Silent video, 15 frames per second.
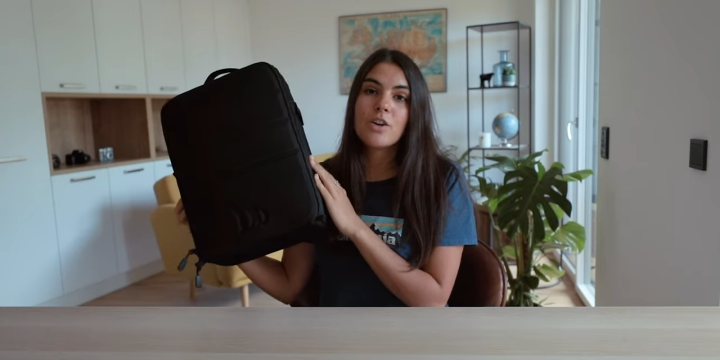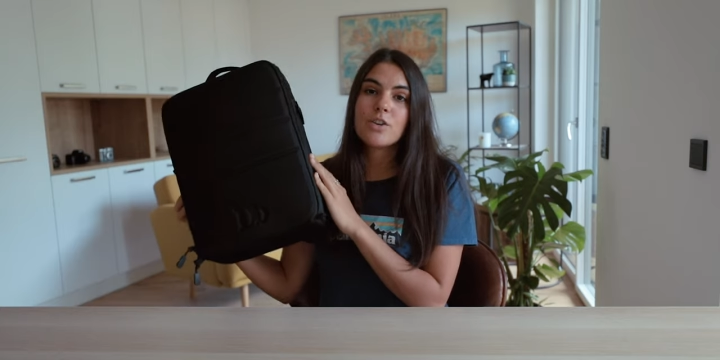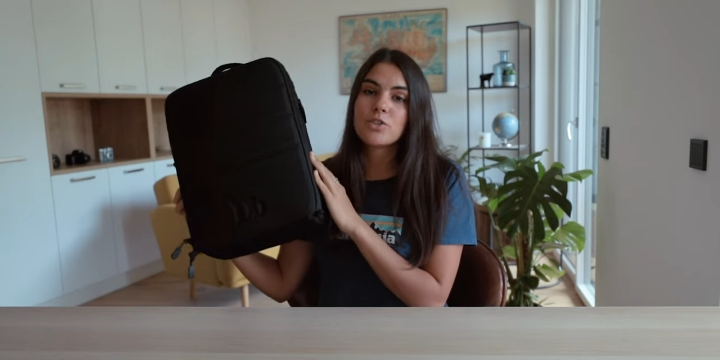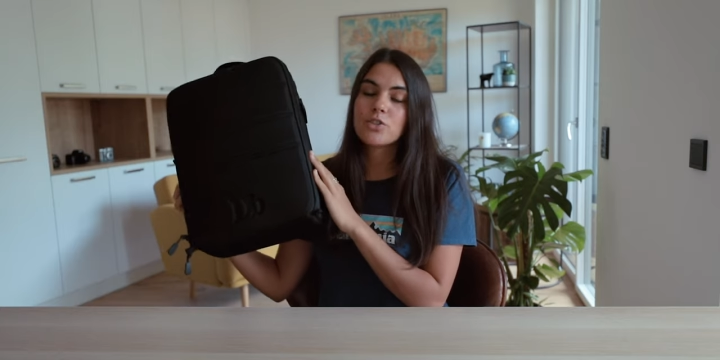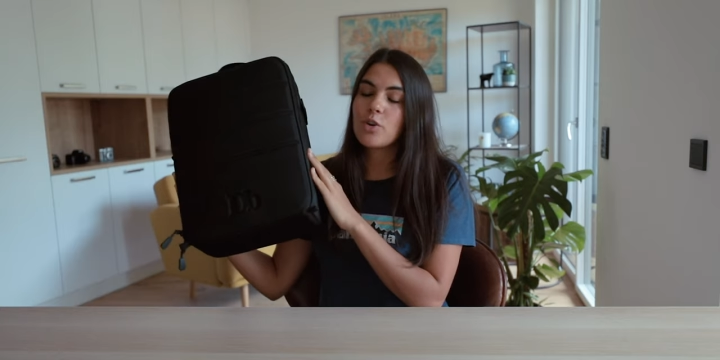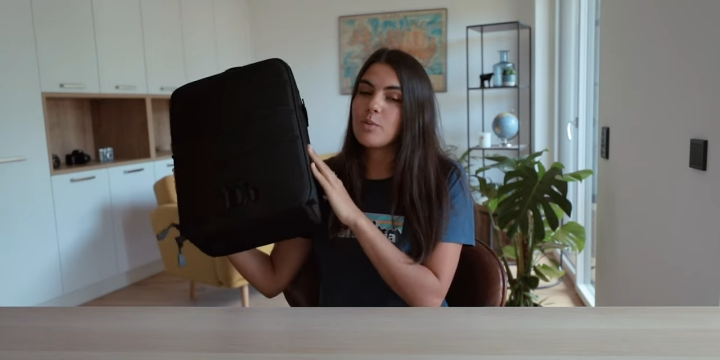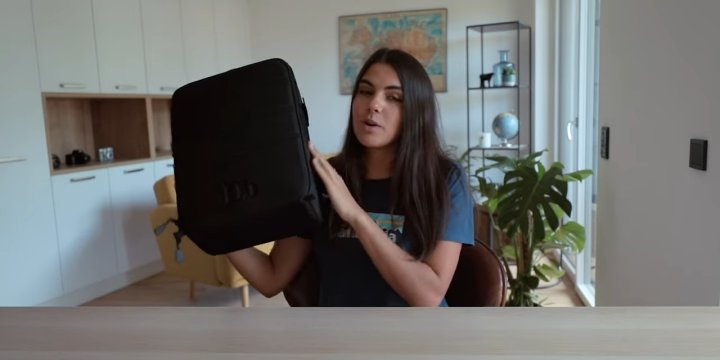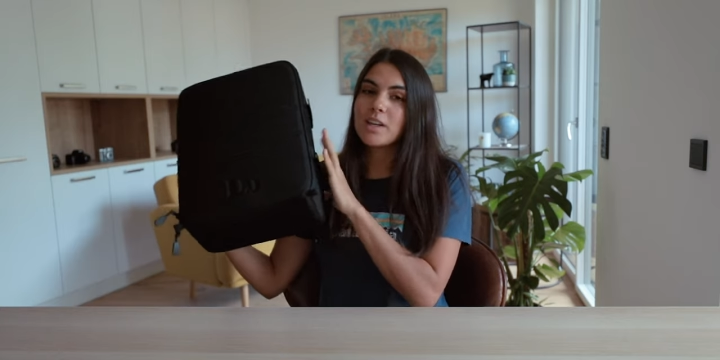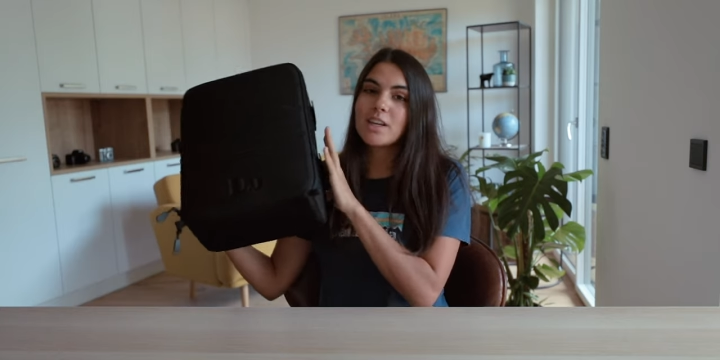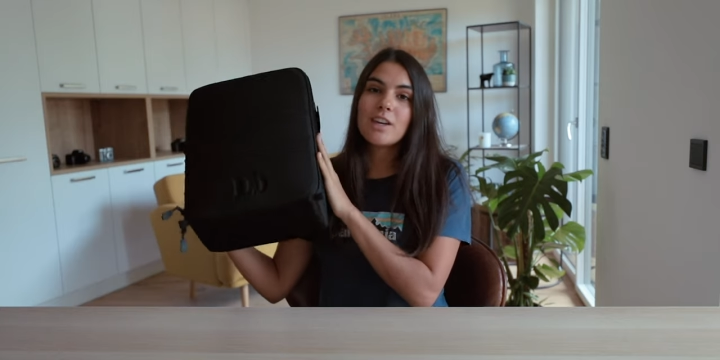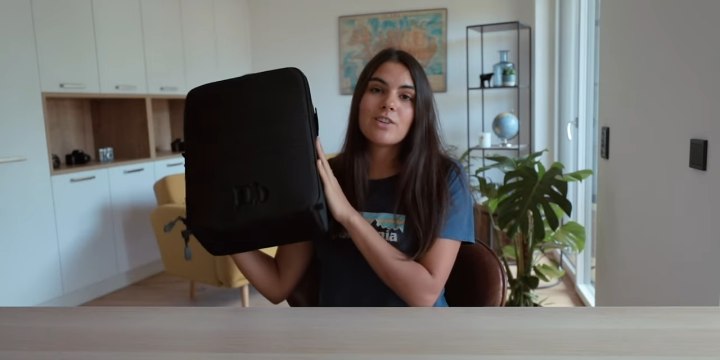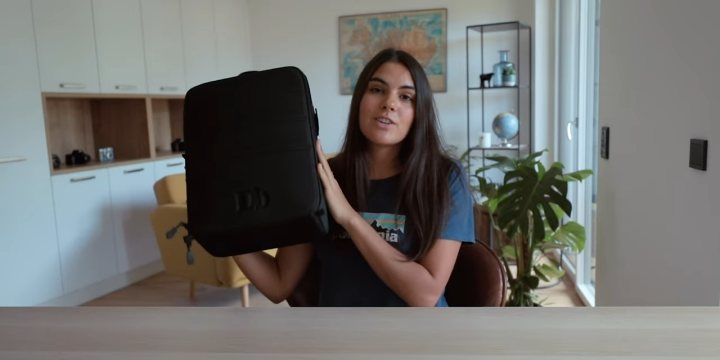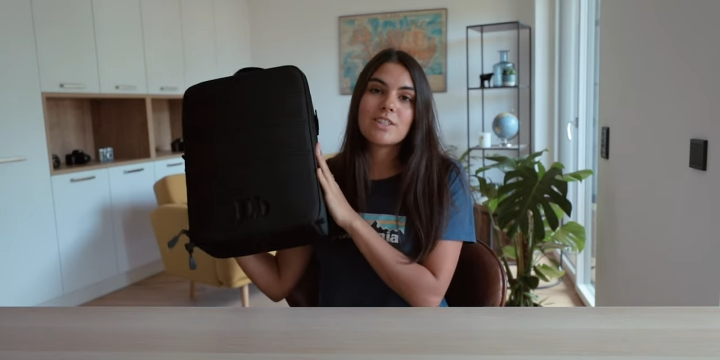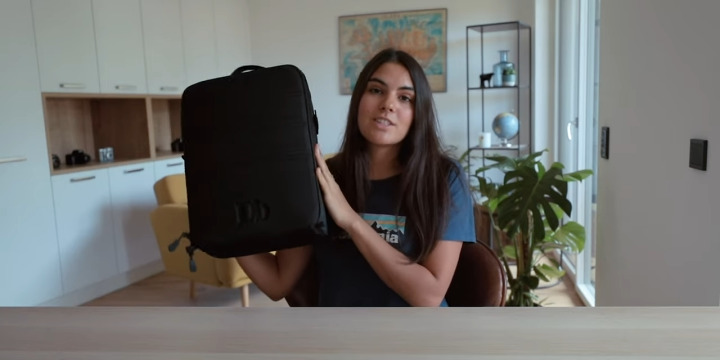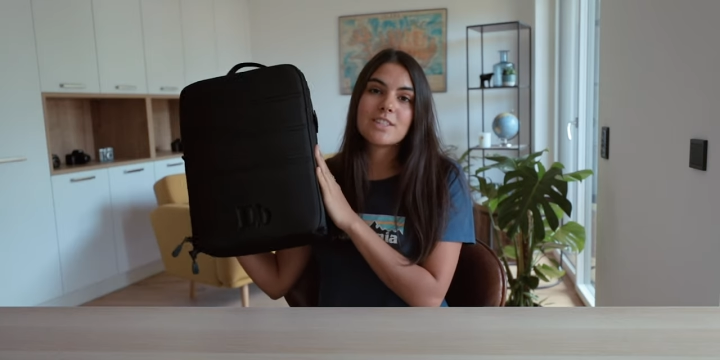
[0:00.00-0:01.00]
So my
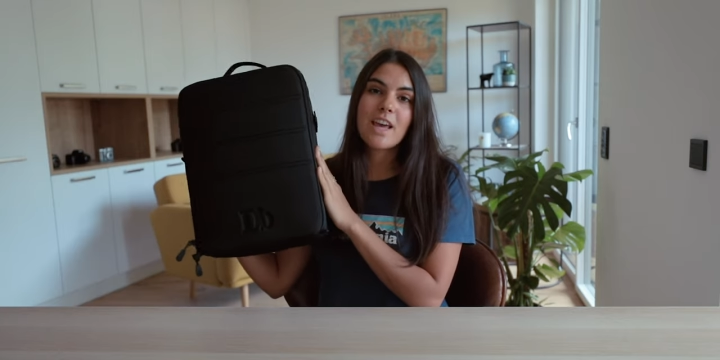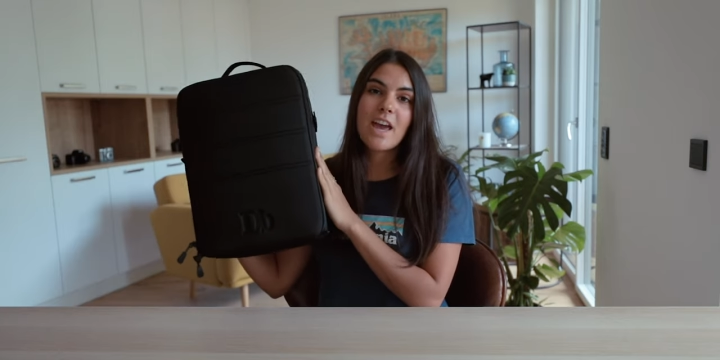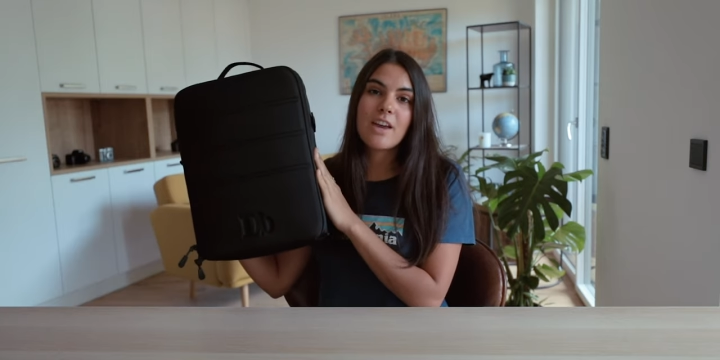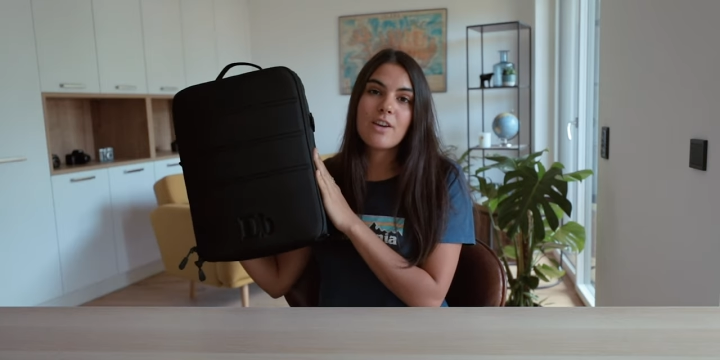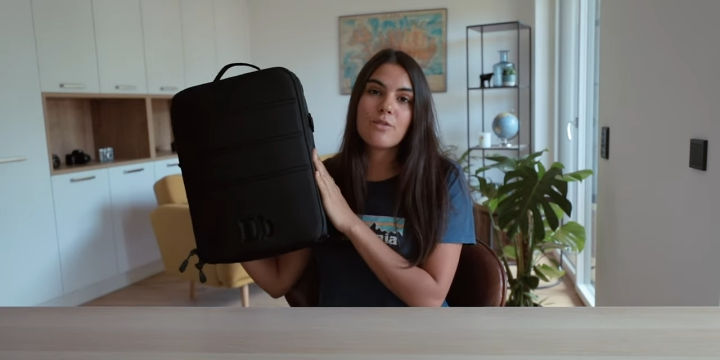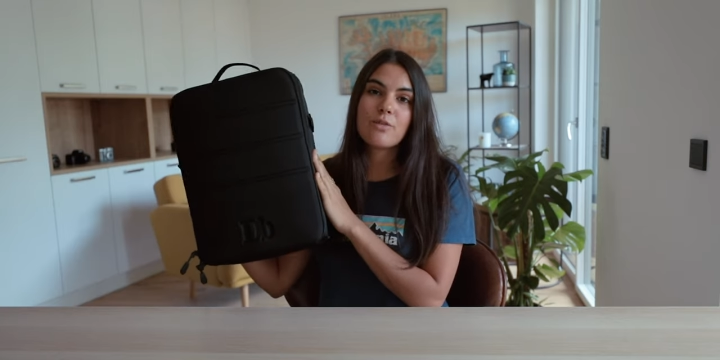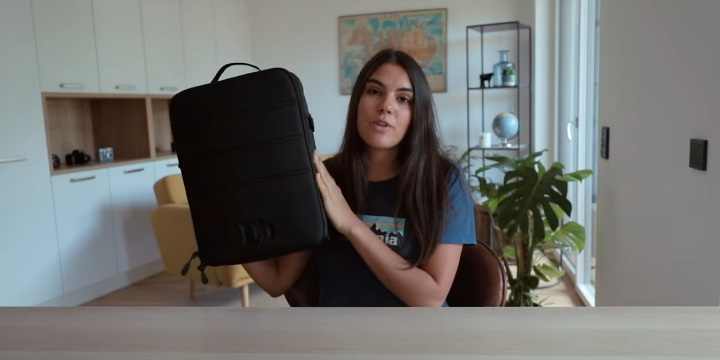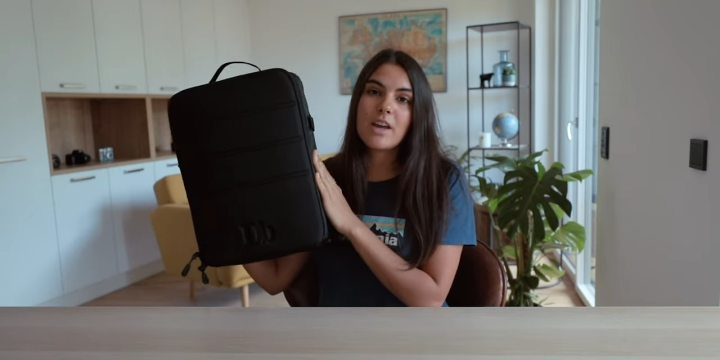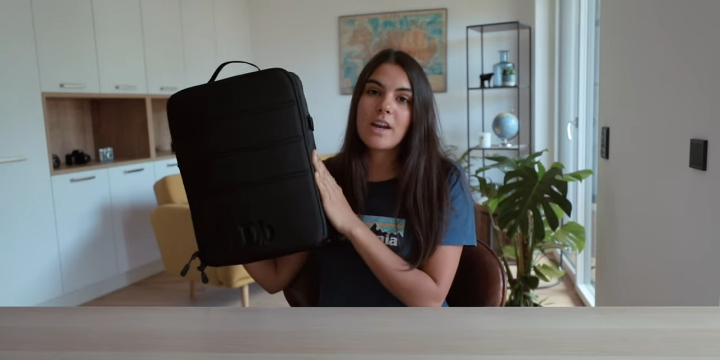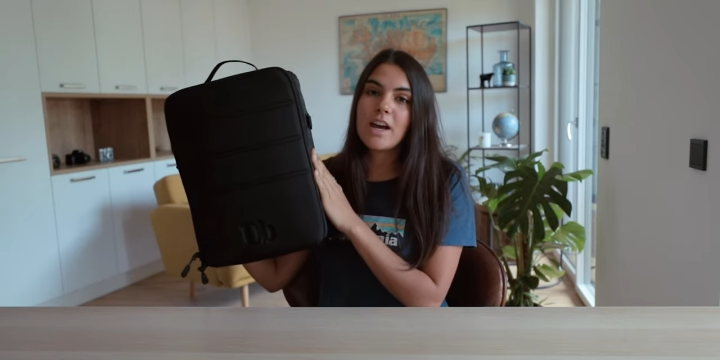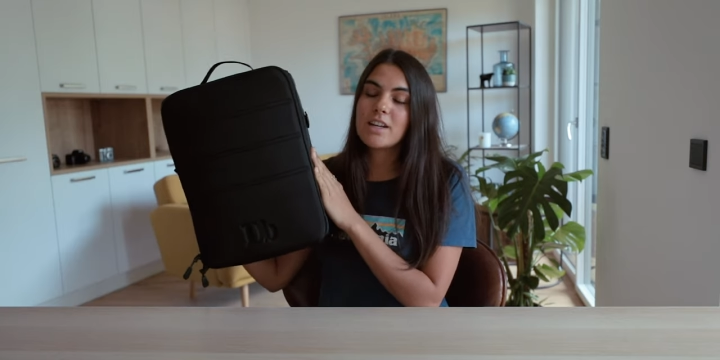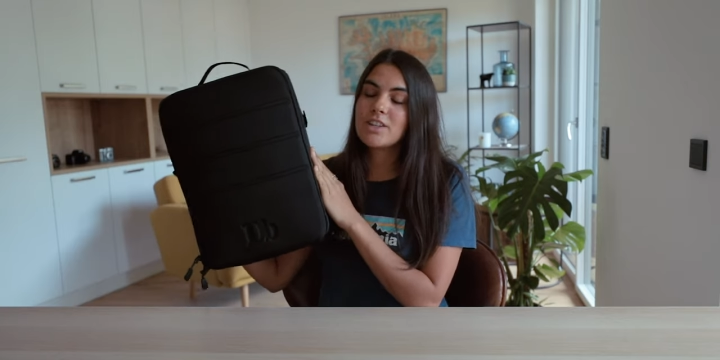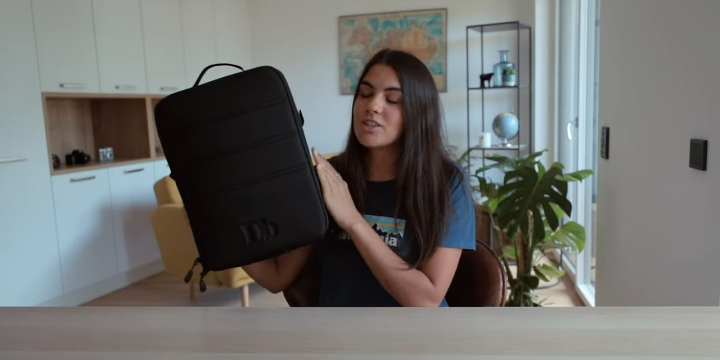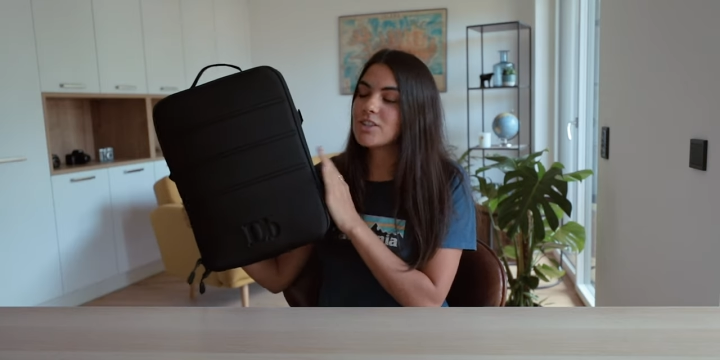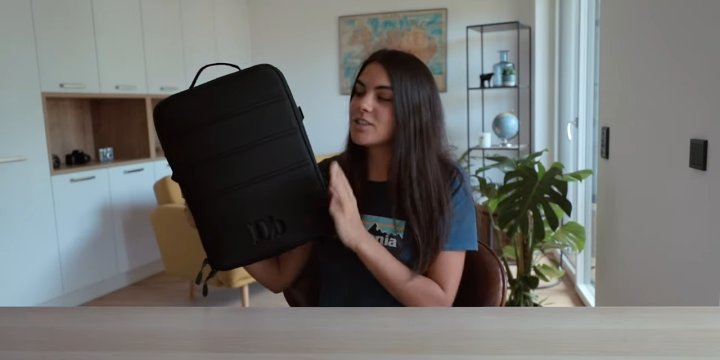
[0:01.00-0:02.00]
gear is safe and
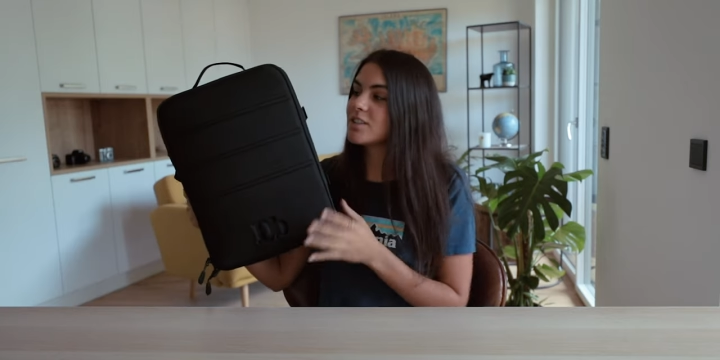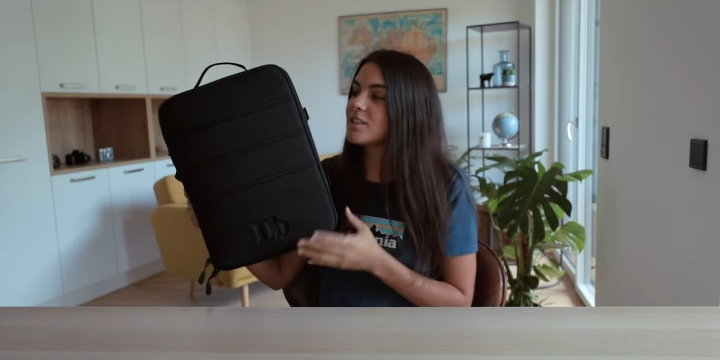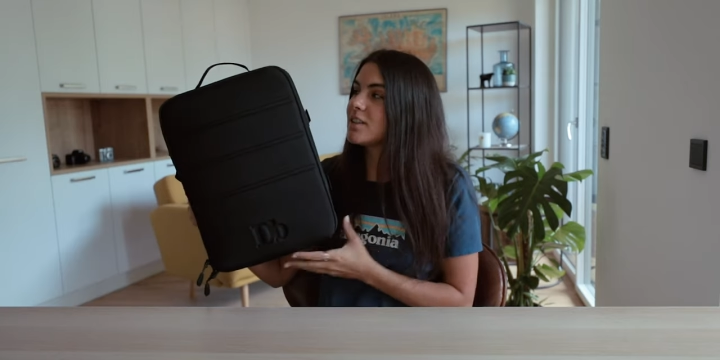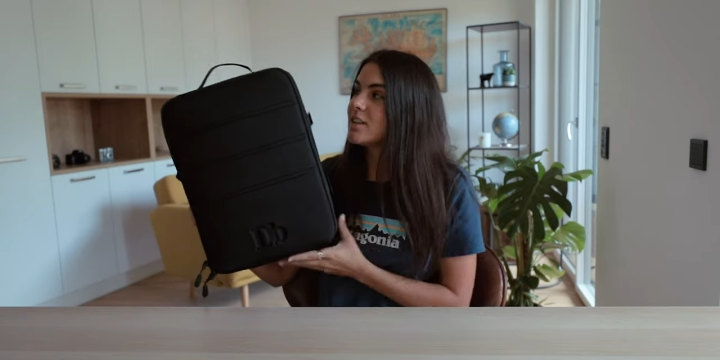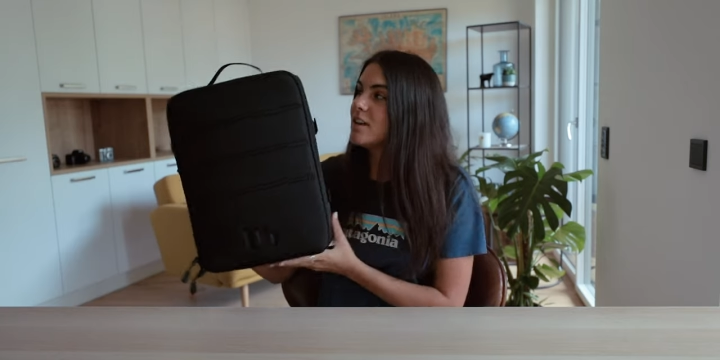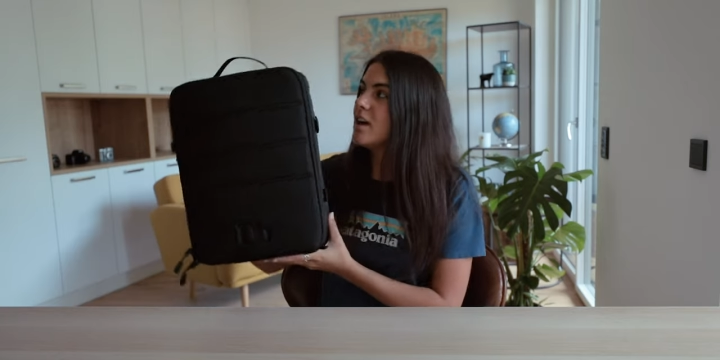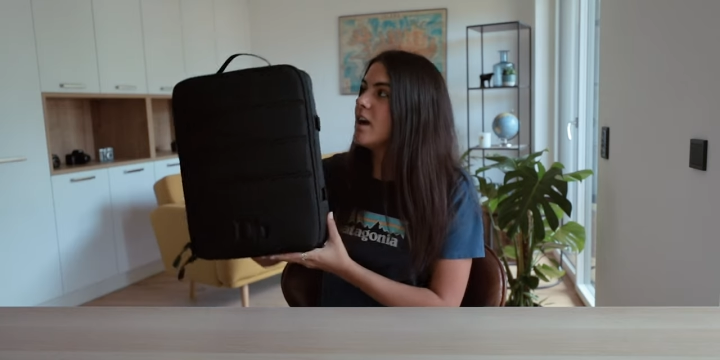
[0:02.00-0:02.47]
I just